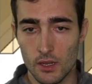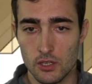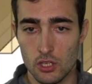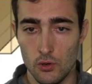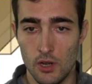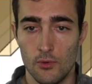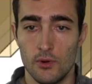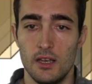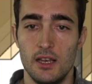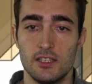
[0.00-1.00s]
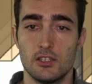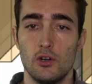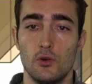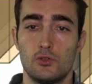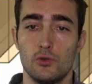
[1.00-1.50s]
So now let's
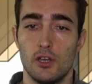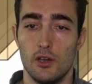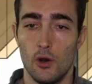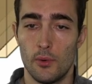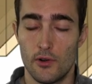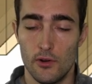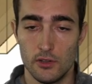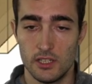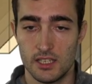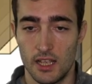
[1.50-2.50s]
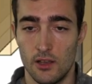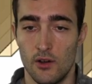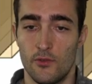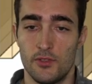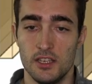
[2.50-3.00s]
go to the overall design
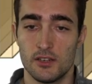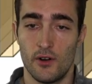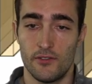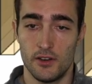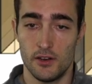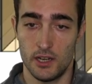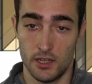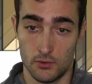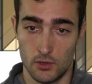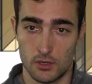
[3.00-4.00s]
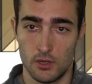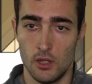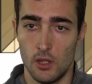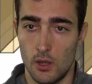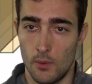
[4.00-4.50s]
of these graph neural networks,
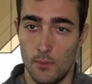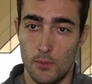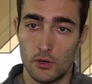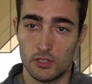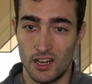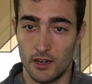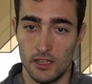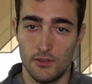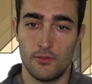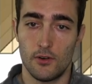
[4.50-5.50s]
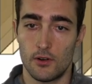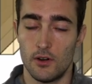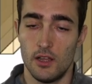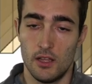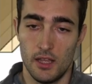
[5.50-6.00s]
more target
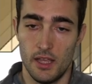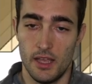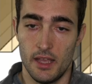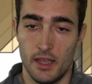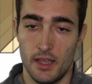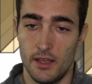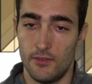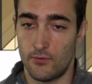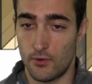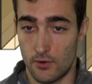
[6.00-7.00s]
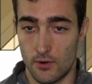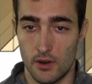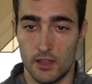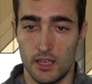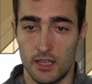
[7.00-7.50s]
for
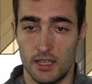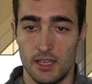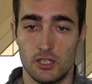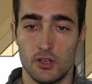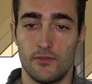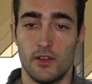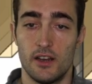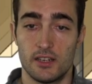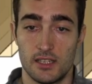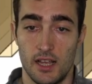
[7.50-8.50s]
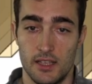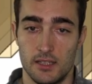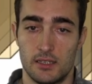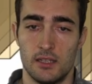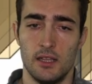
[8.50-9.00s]
the case of earth
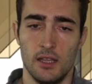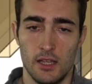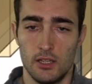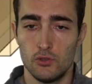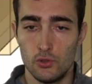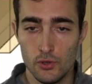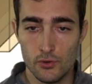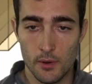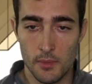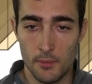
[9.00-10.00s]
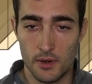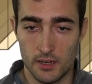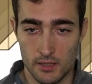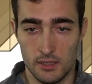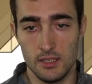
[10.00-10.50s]
science. Do you
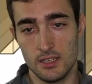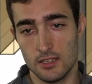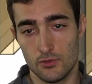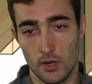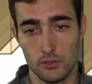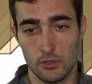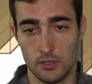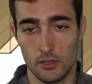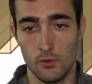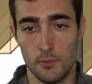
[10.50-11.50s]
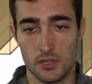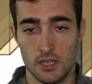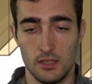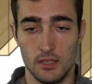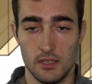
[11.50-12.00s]
remember this structure that we
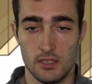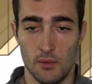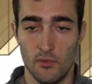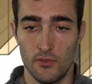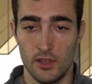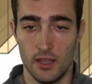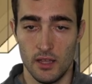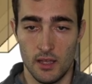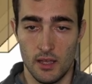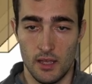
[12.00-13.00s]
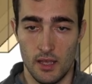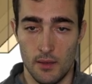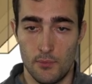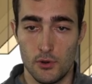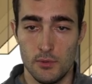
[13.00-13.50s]
presented in some of the
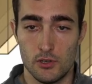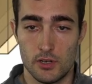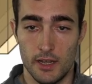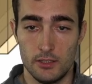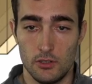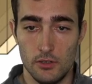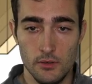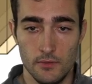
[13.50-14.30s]
previous lecture?